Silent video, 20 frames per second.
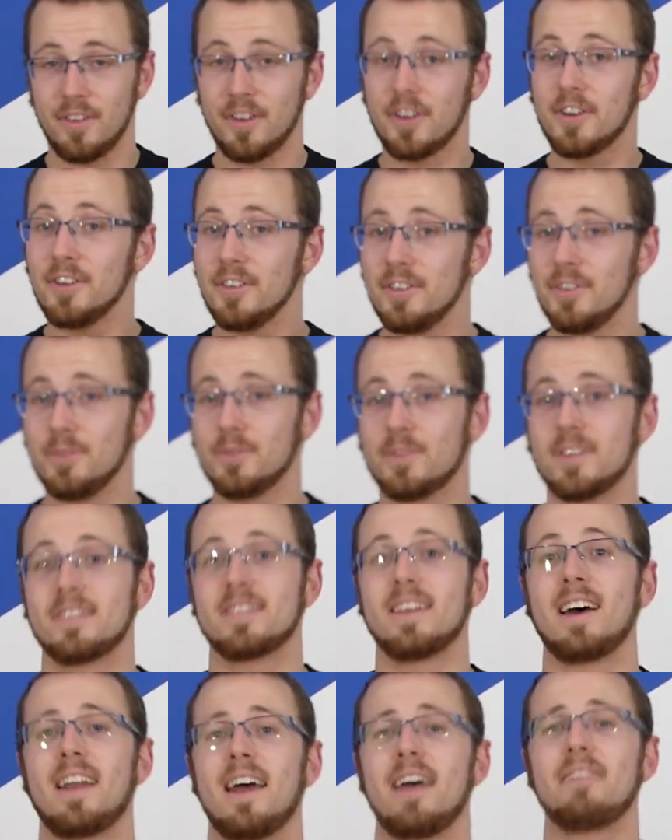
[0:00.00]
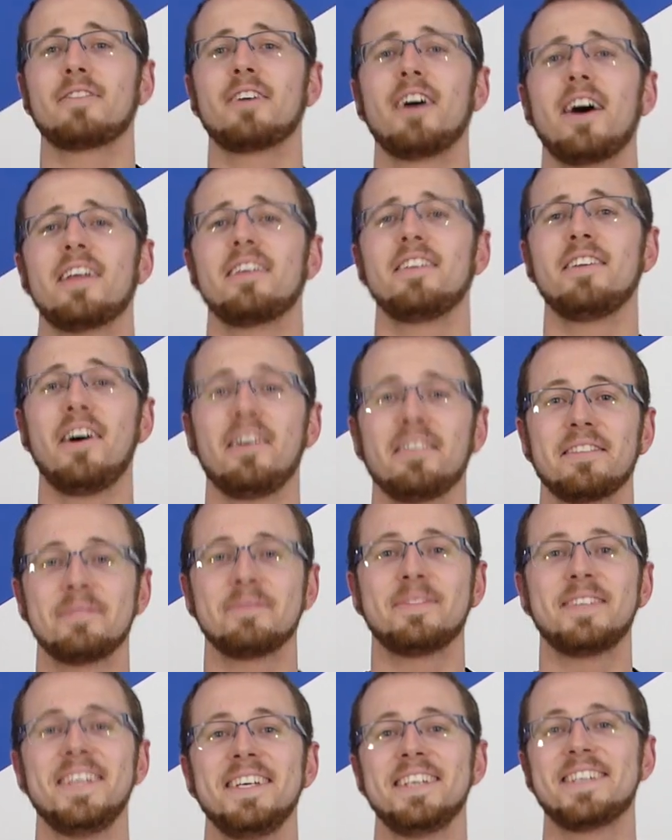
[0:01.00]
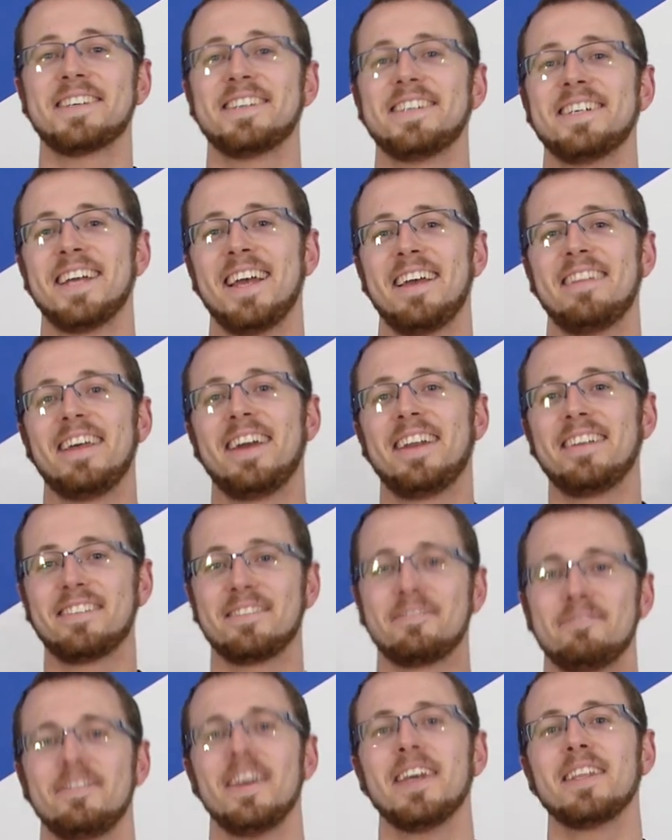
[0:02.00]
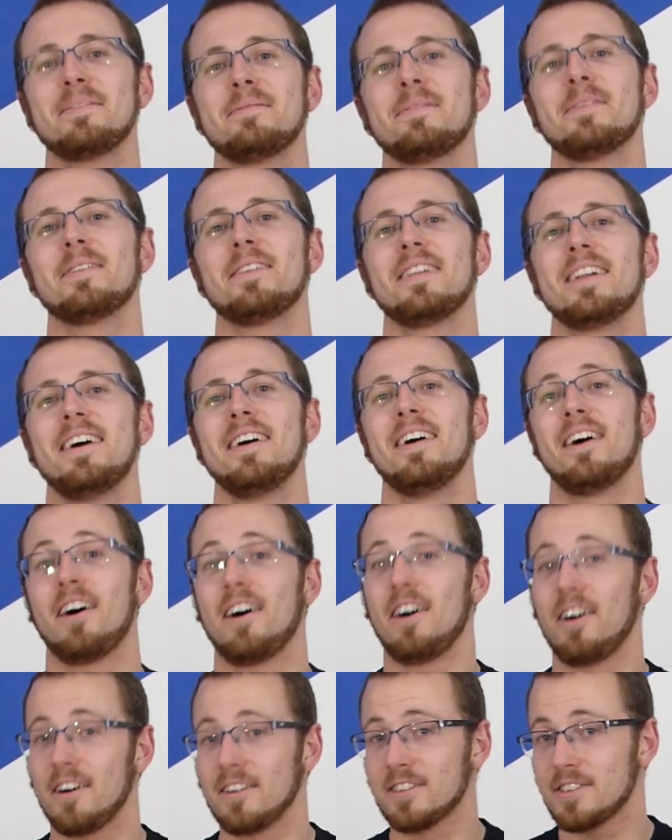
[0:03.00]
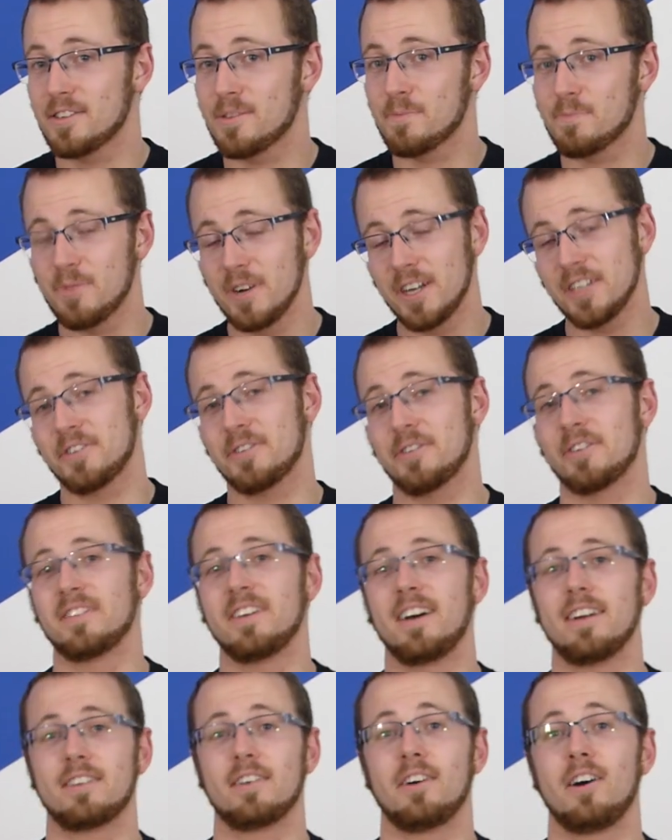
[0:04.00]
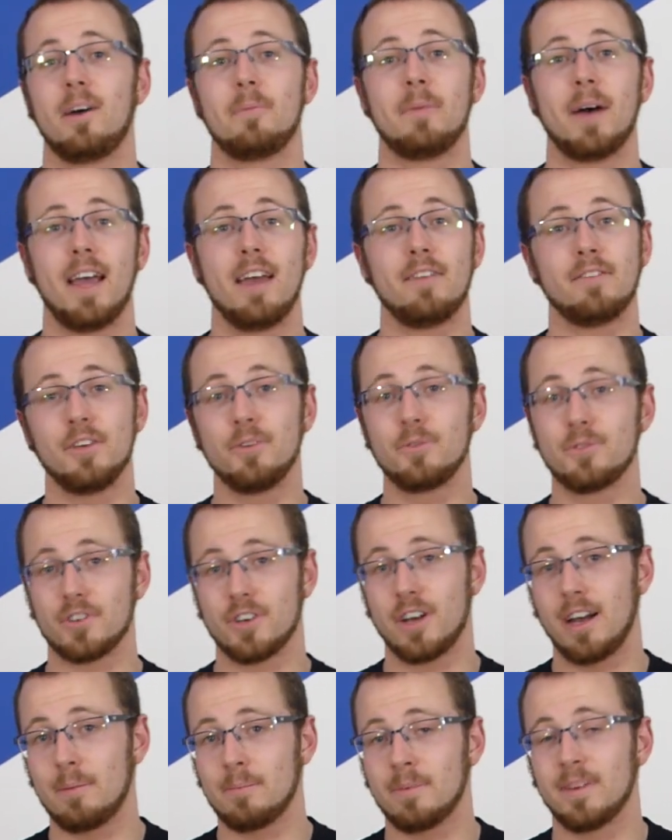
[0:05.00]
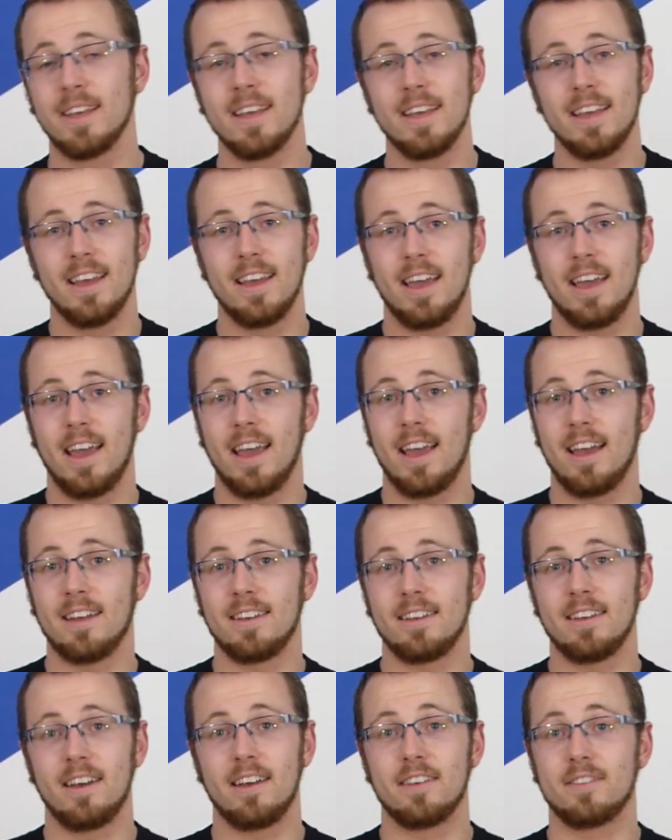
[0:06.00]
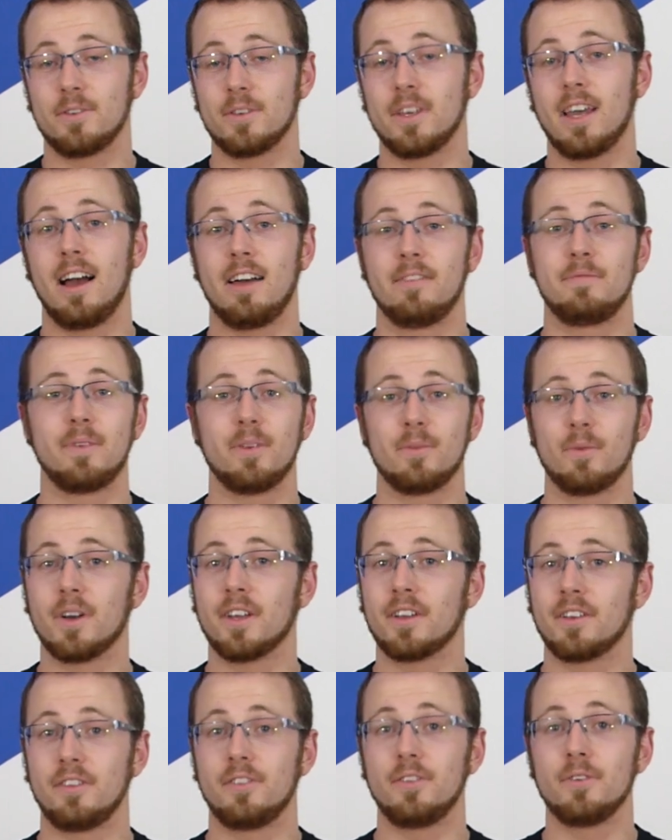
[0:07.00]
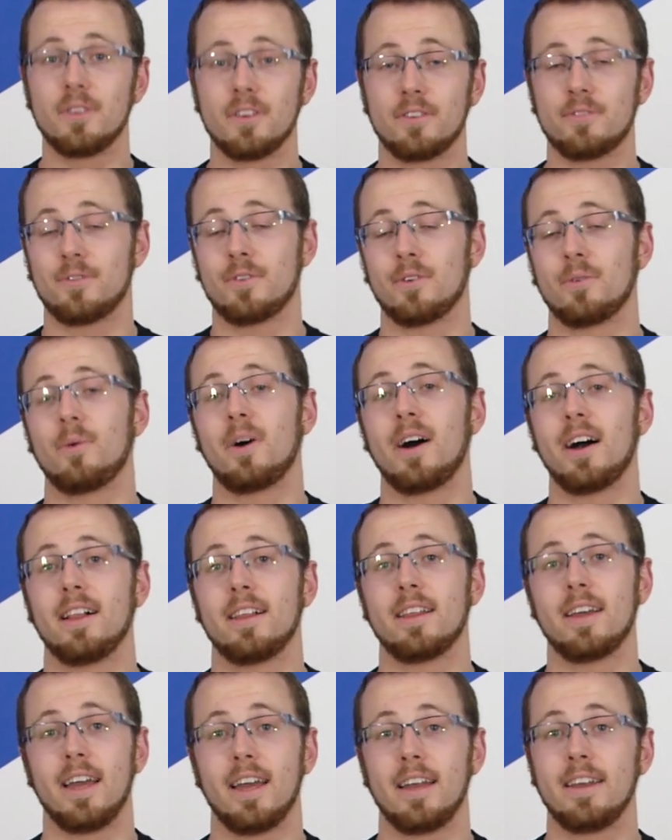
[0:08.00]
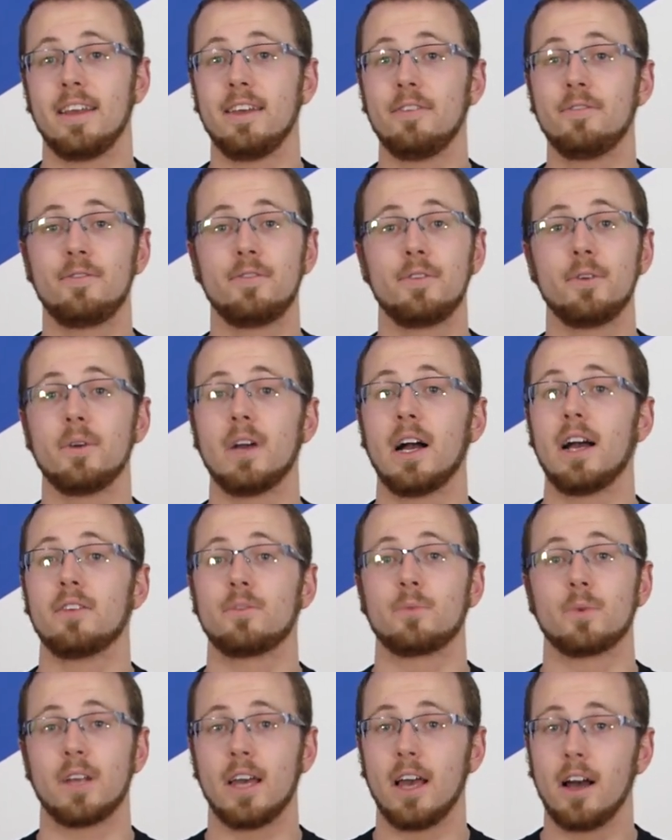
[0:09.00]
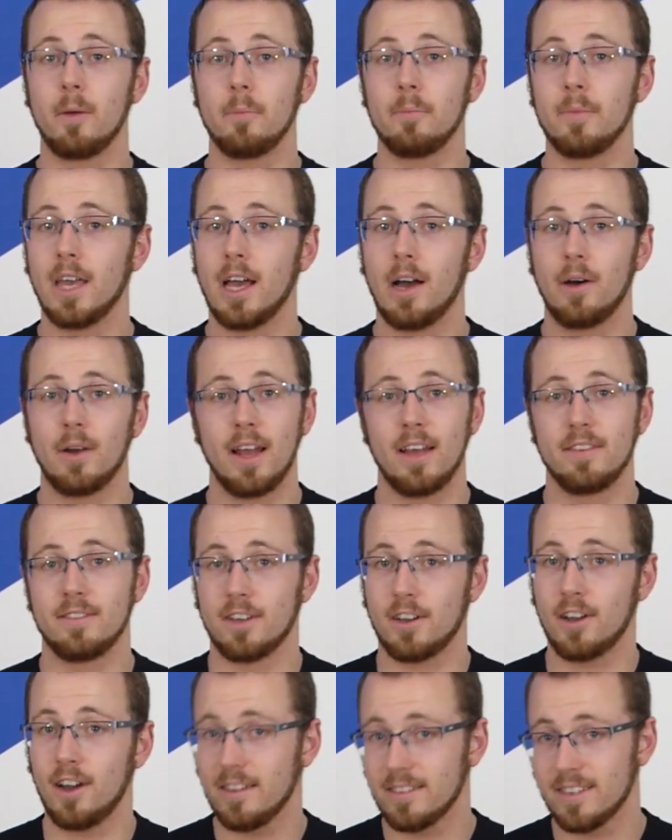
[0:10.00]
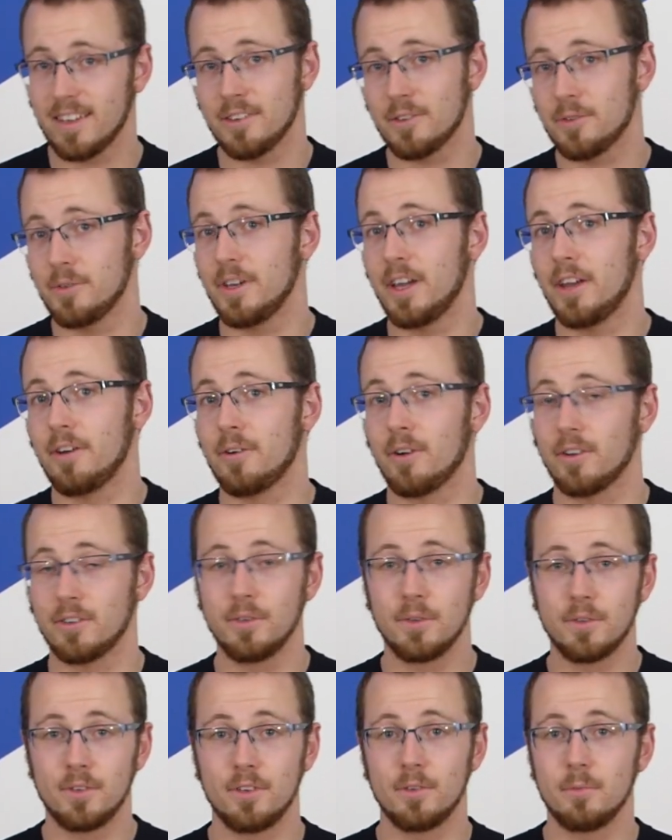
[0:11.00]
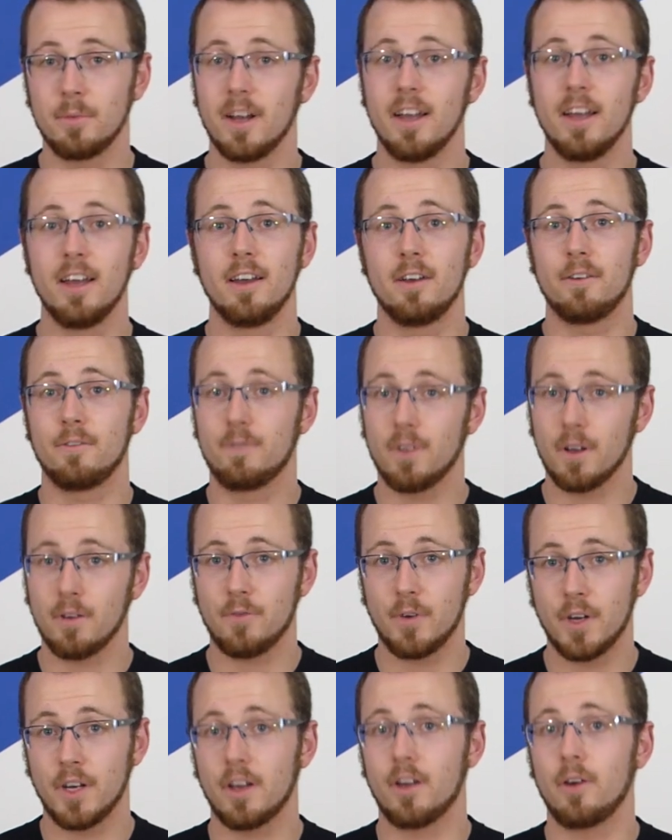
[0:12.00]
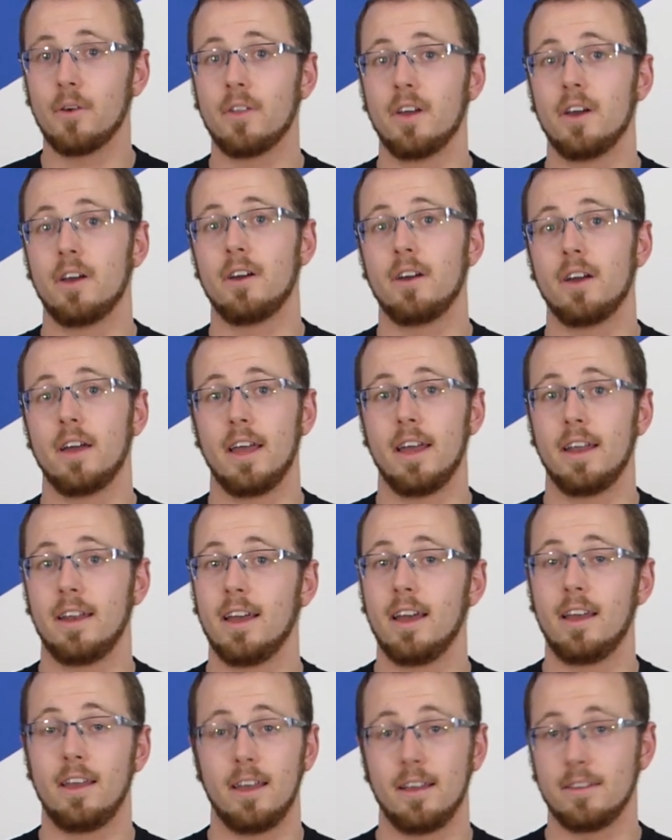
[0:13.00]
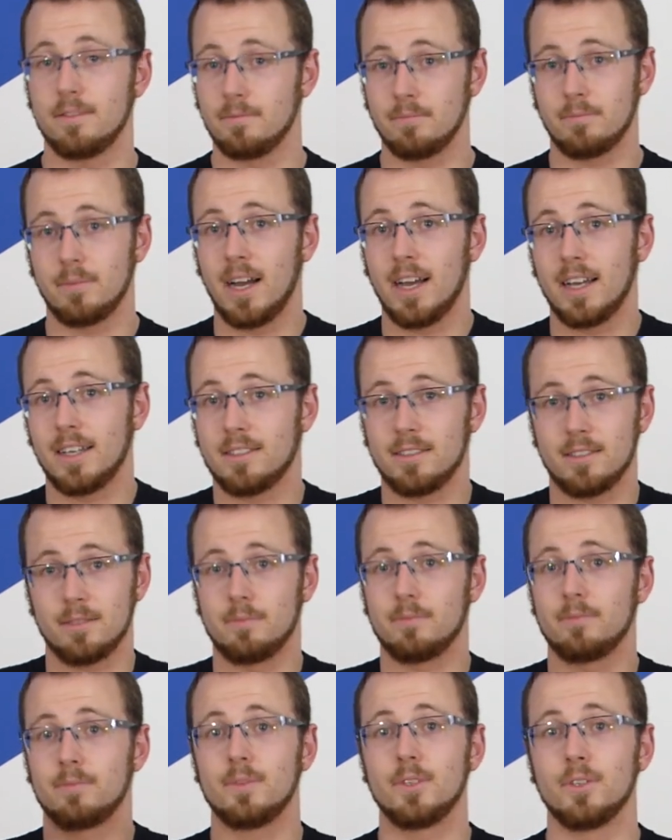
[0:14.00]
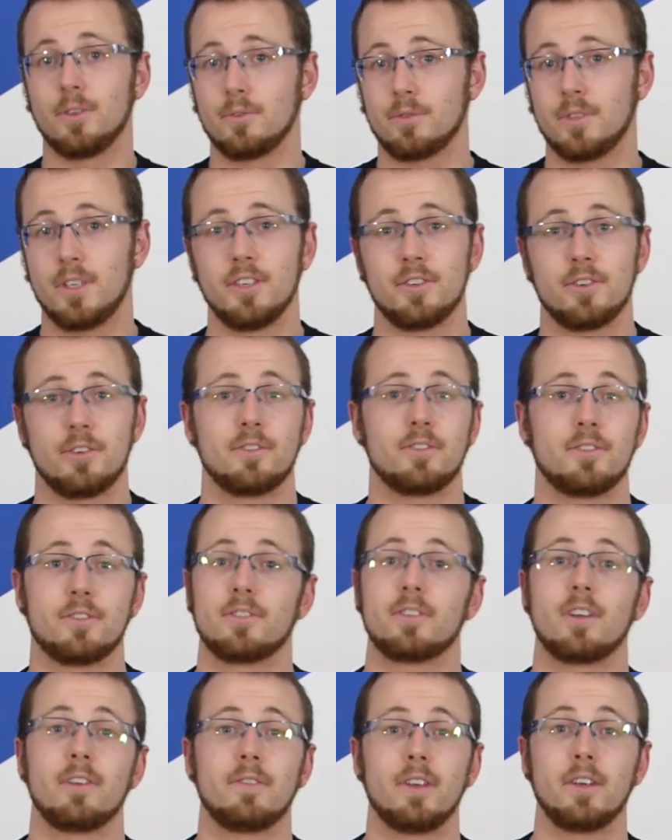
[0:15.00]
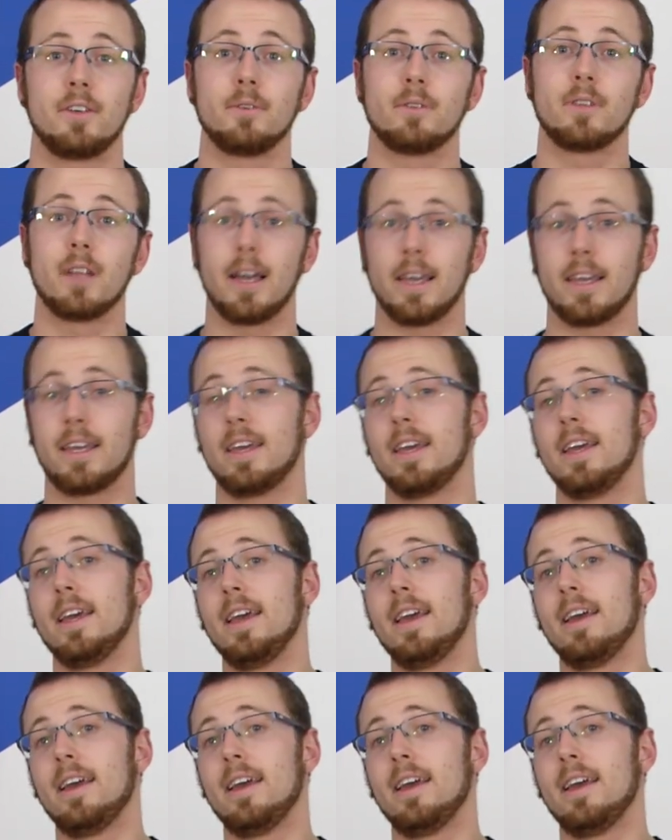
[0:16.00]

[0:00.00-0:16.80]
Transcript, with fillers: The good news is that I've got an awesome t-shirt and that it's available on Spreadshirt.com. I have a new shop, and so yeah, I've been wanting to do this for a while, and if you guys want to help me out as a content creator on YouTube, feel free to go there and buy some, you know, t-shirts or stuff that you like.